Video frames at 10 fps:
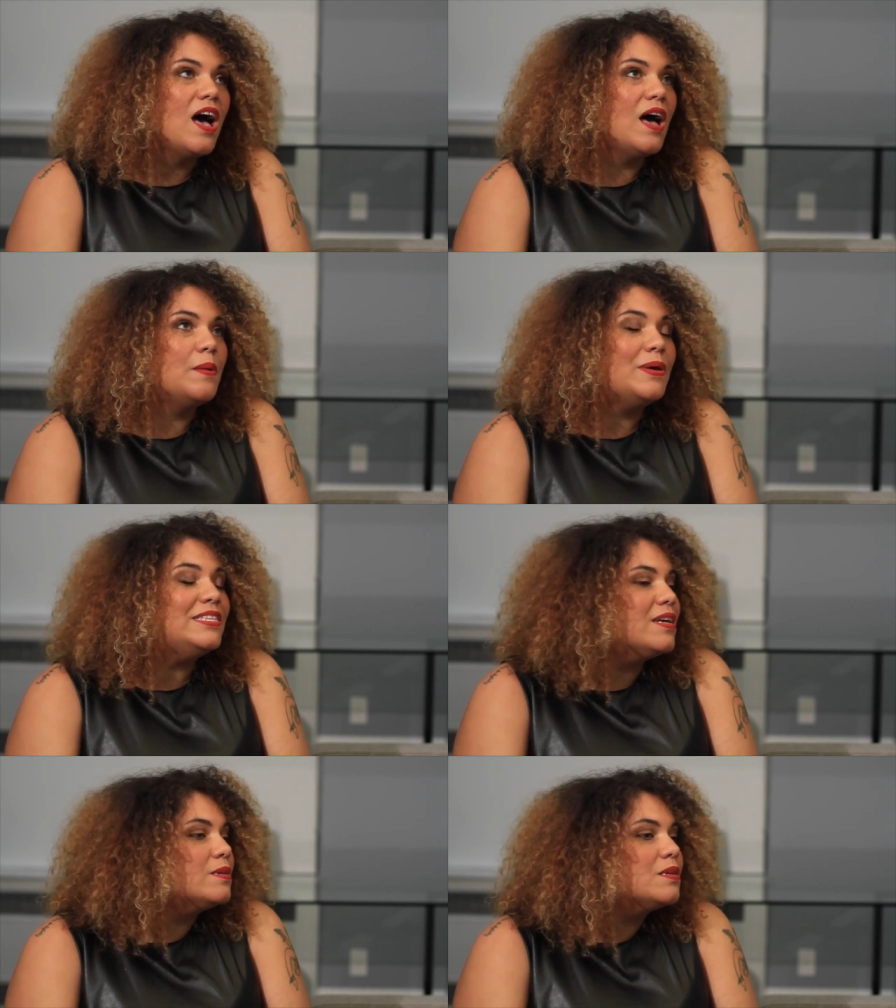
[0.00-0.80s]

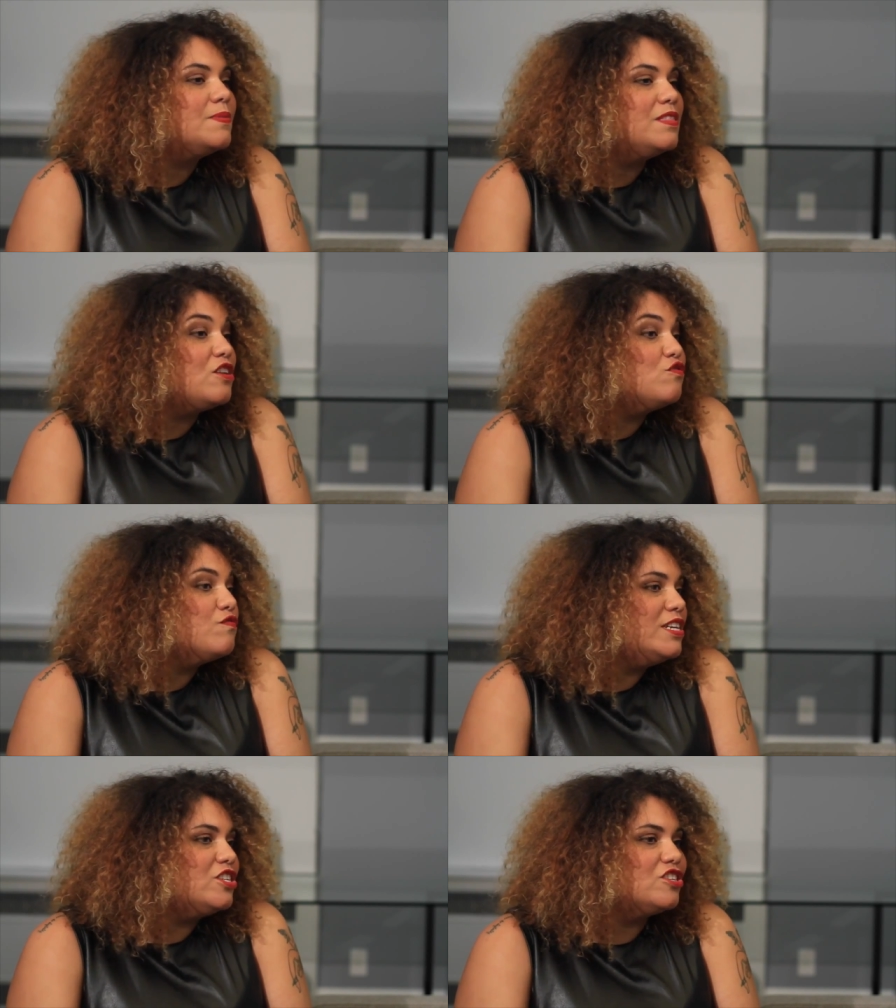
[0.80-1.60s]
It's not something that you
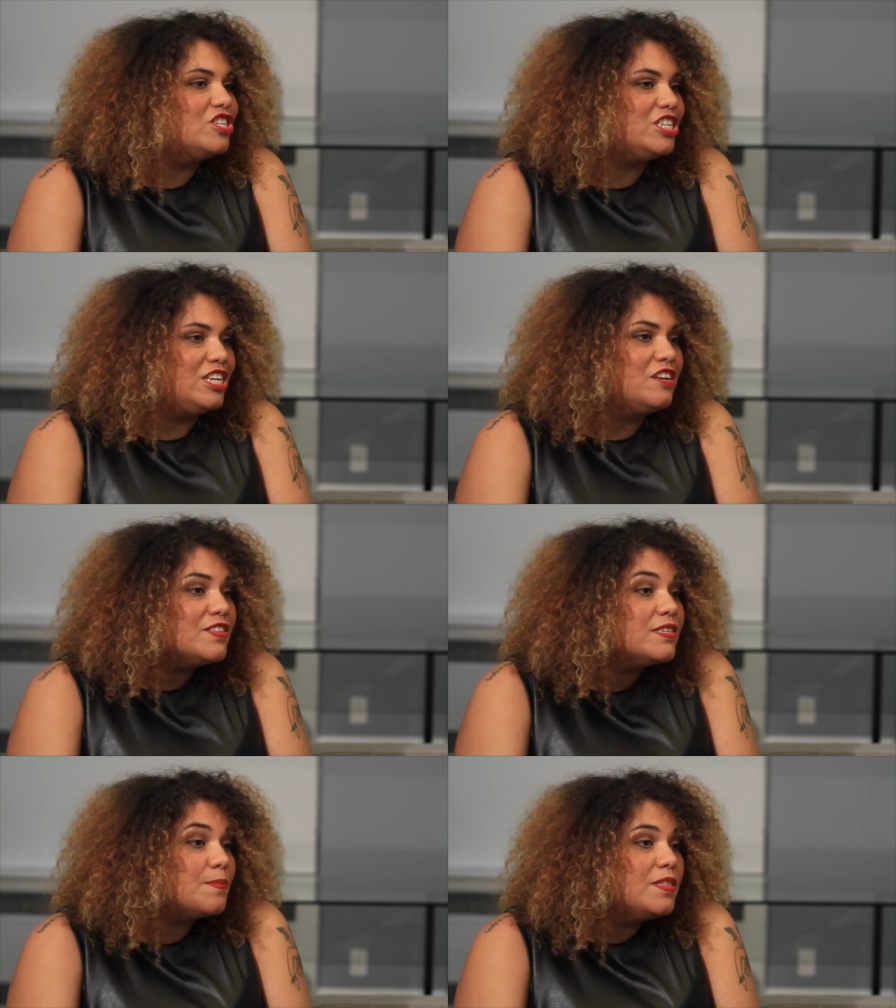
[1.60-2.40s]
reach or achieve,
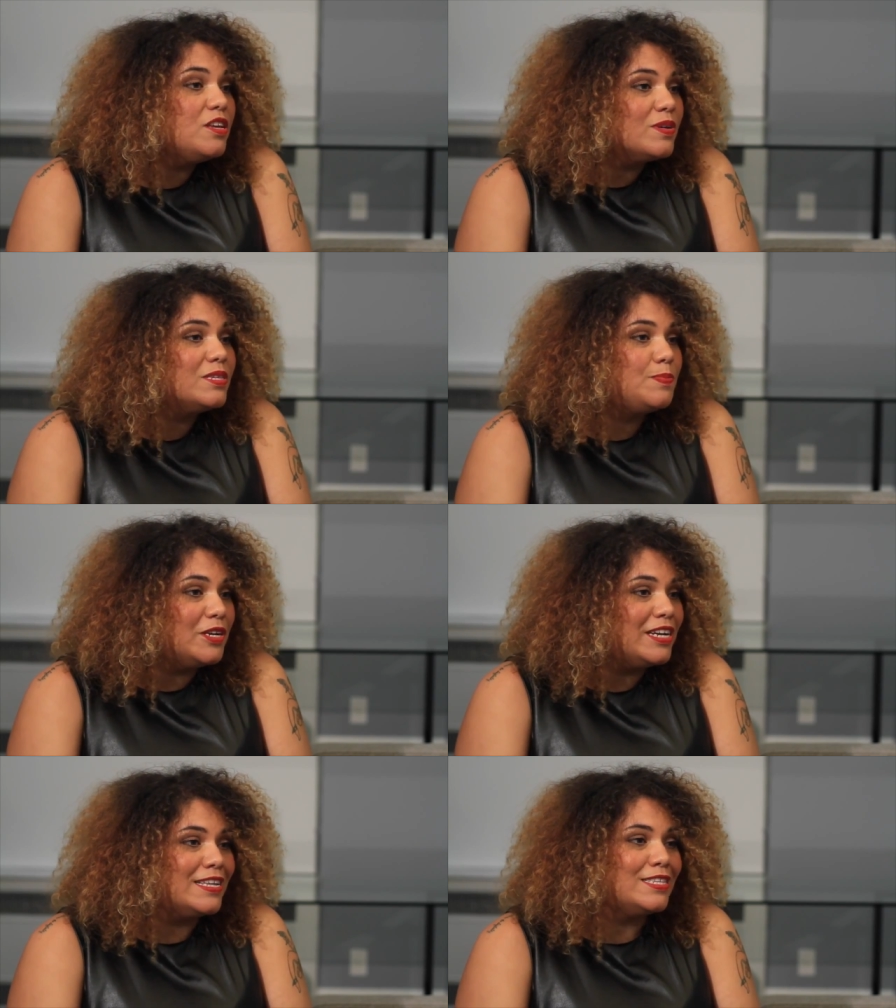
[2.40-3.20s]
it's something that you
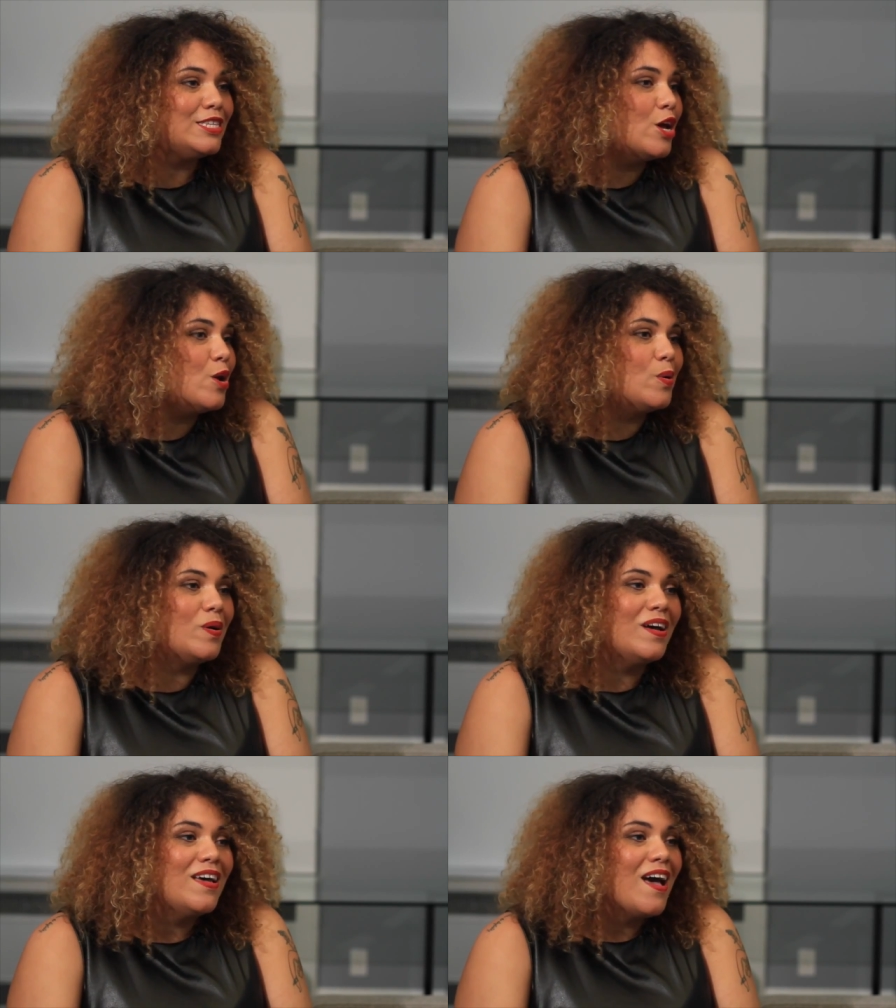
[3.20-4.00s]
experience.
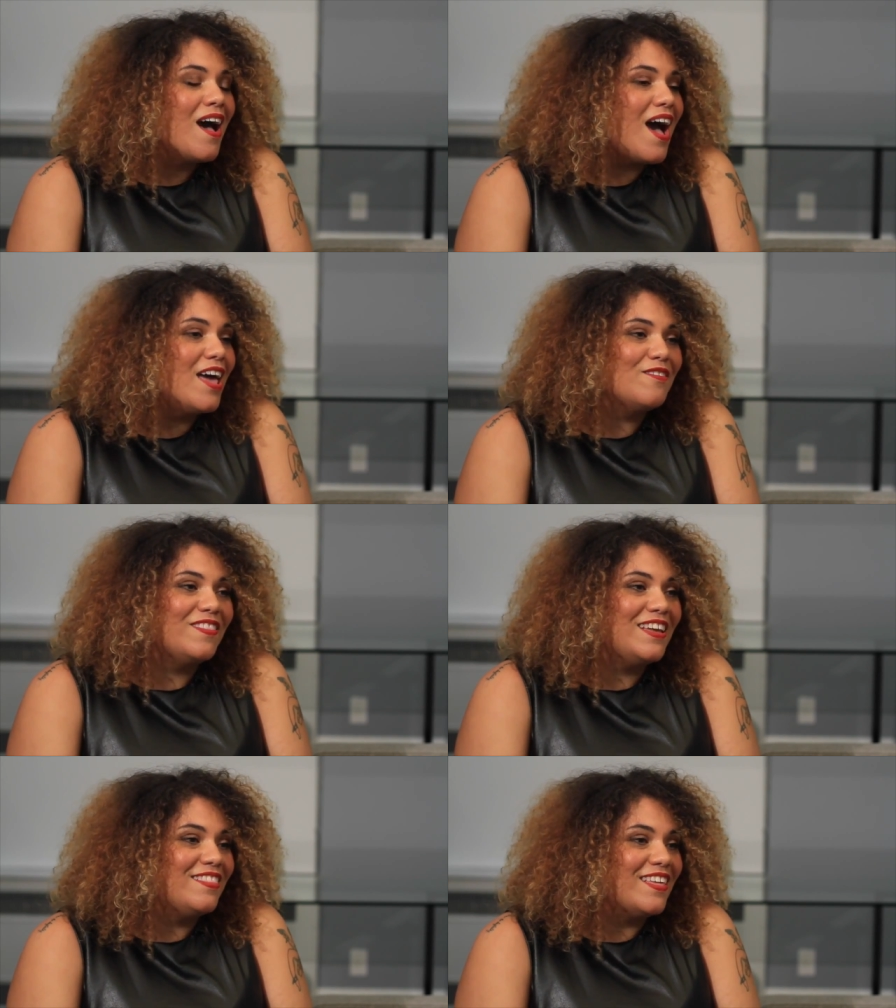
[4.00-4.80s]
So I don't
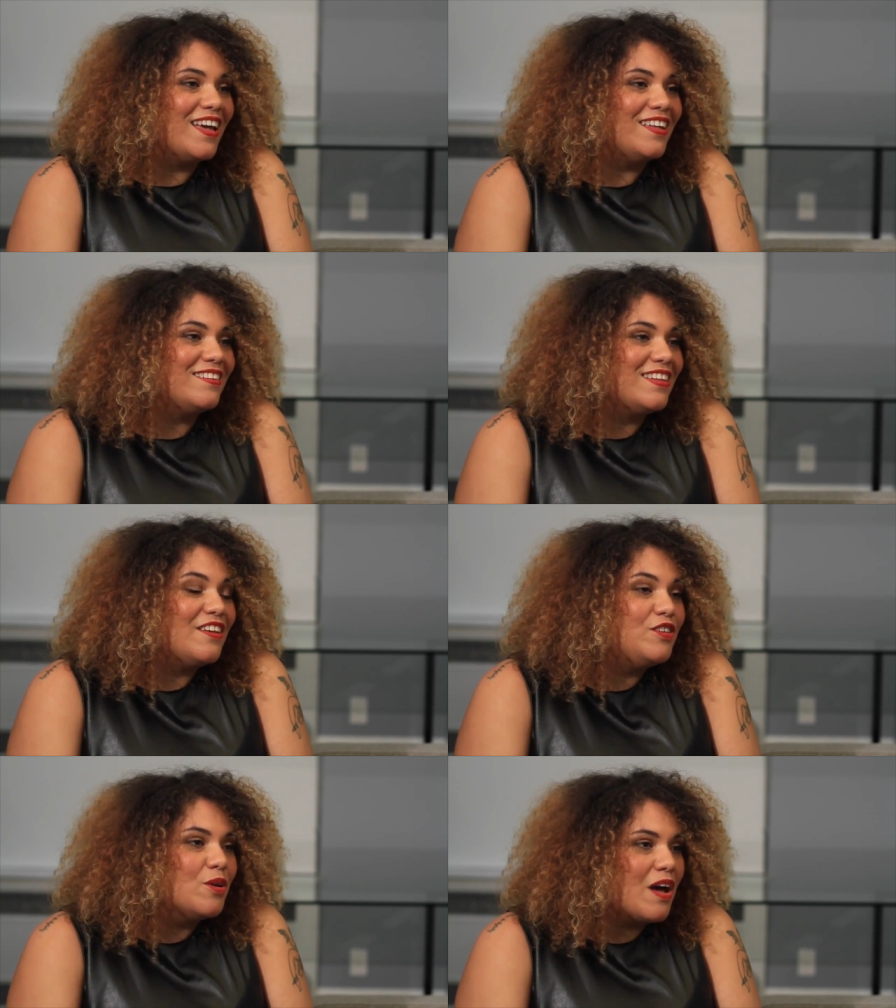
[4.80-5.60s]
think that
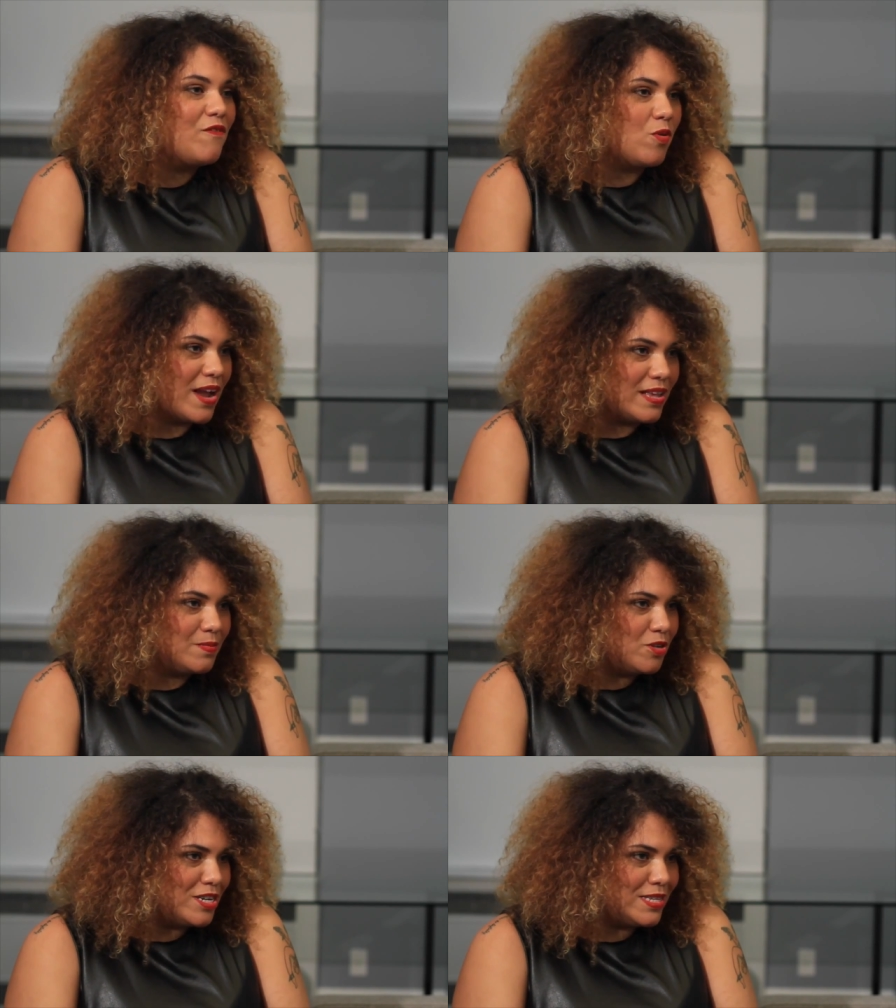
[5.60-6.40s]
if you don't have an
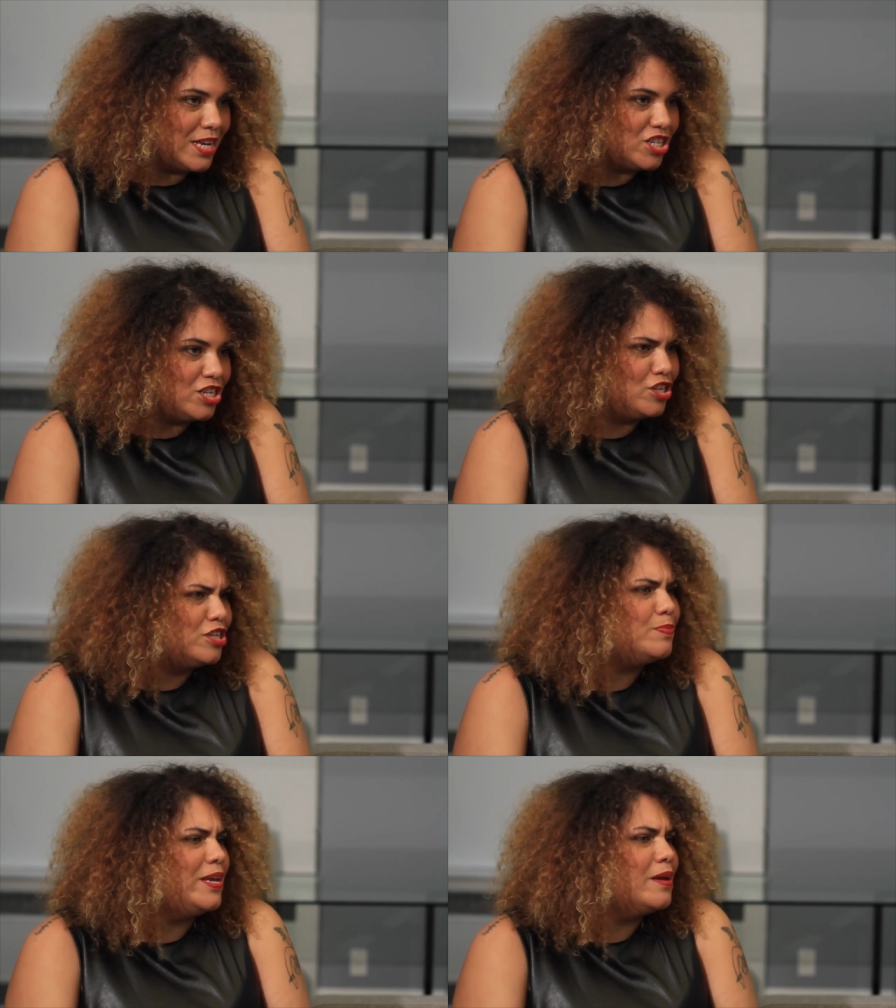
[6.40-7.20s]
orgasm during a session, you
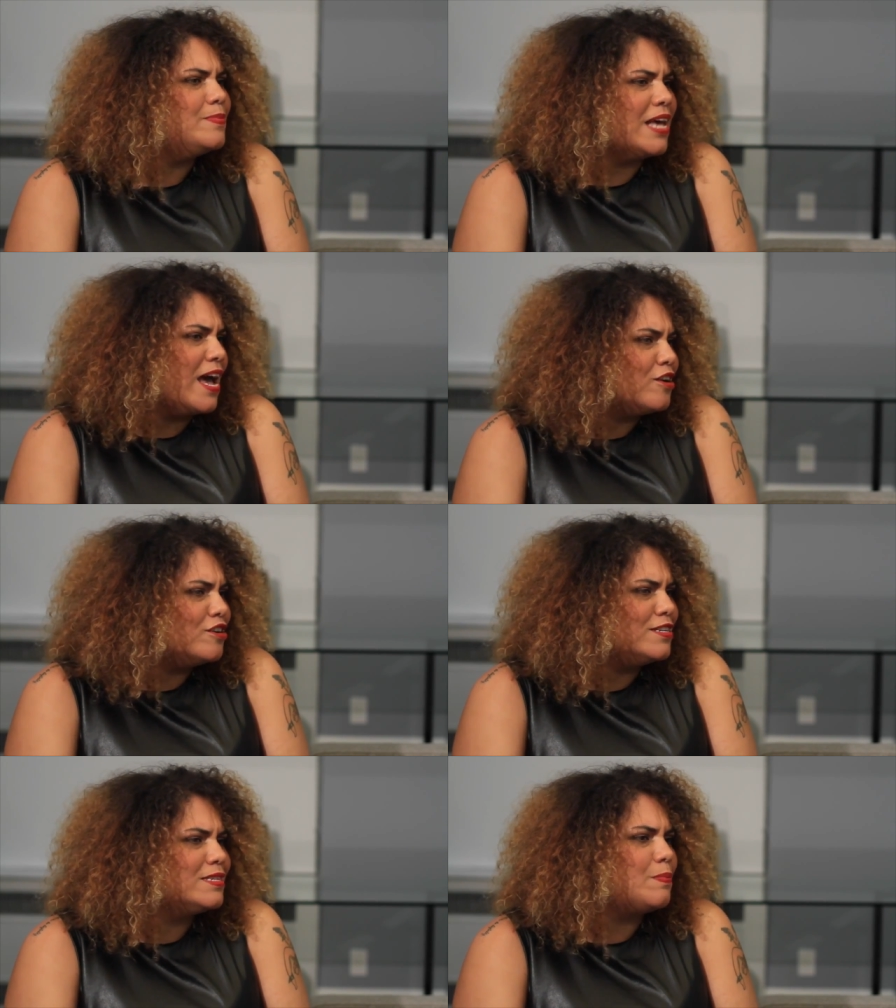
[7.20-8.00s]
should be upset
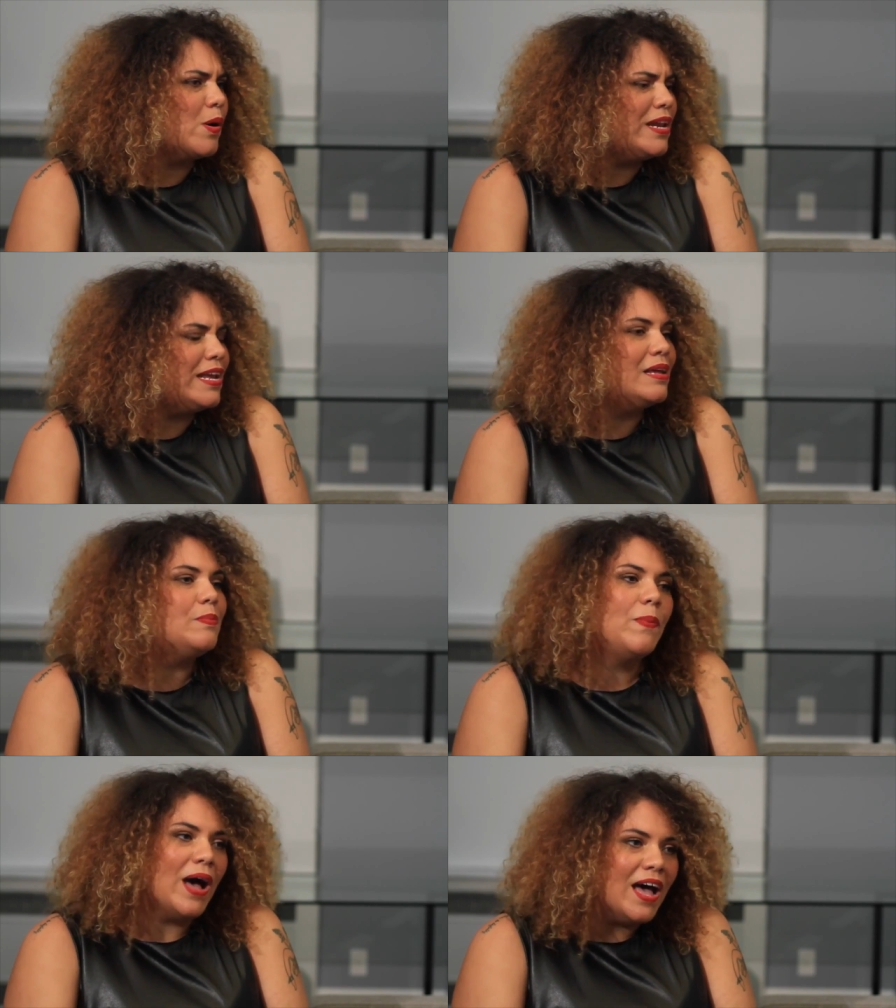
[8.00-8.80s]
or disappointed.
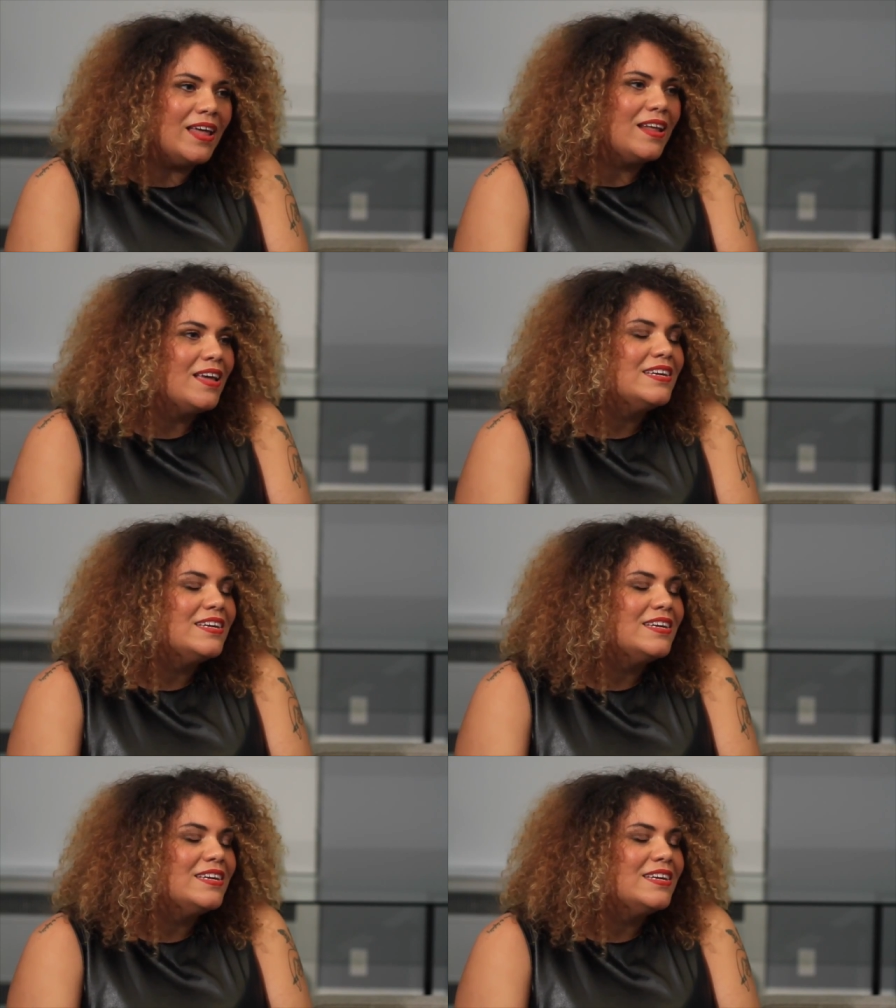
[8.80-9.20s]
But